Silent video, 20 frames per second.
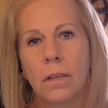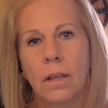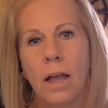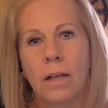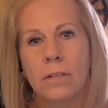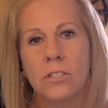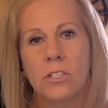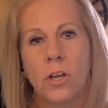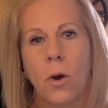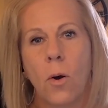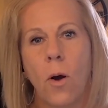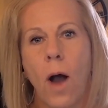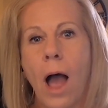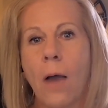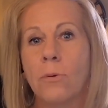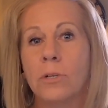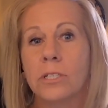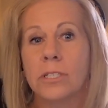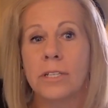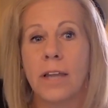And so
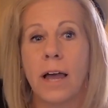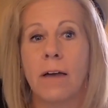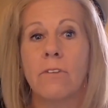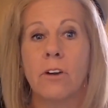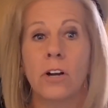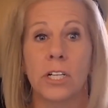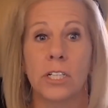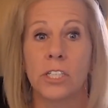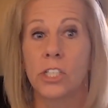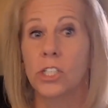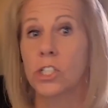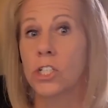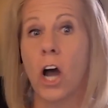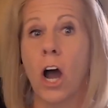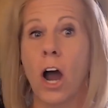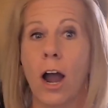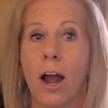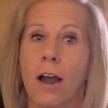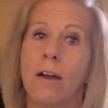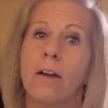I was never a
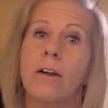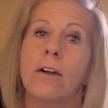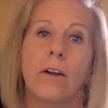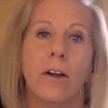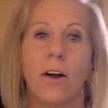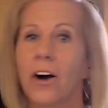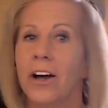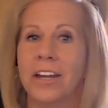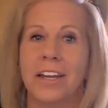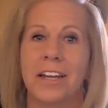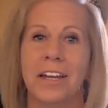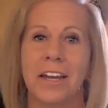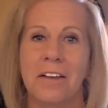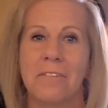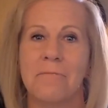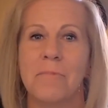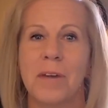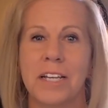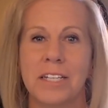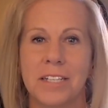star on any
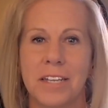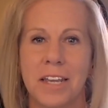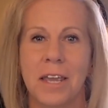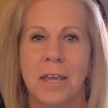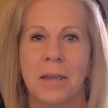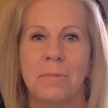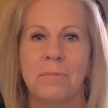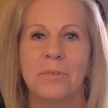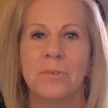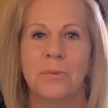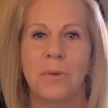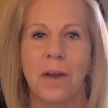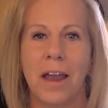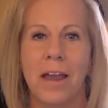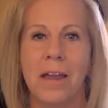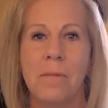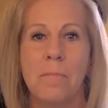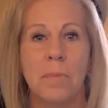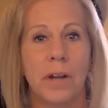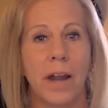of my teams, right?